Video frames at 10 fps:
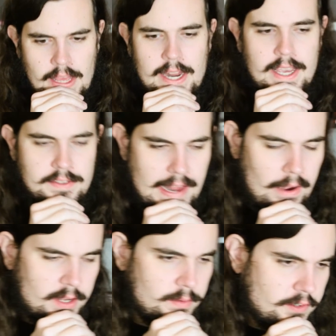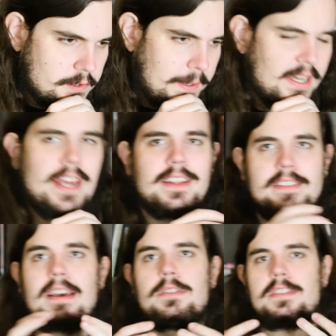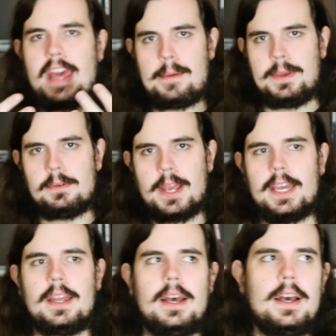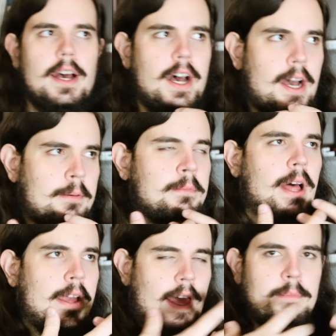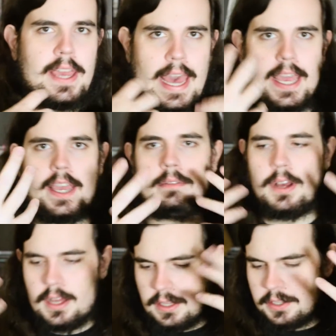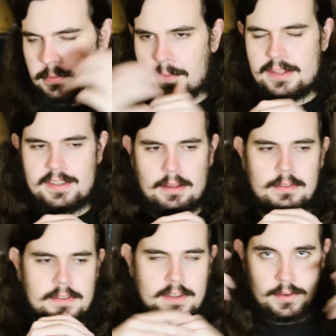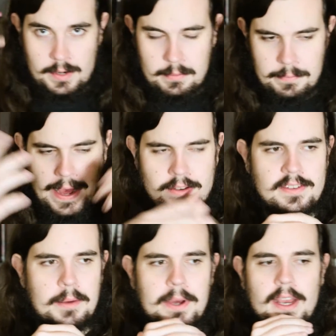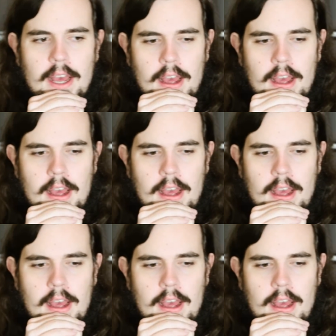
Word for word: I guess now in retrospect, and it sounds sappy, right? Um, I, I'm gagging a little bit myself listening to what I'm about to say, but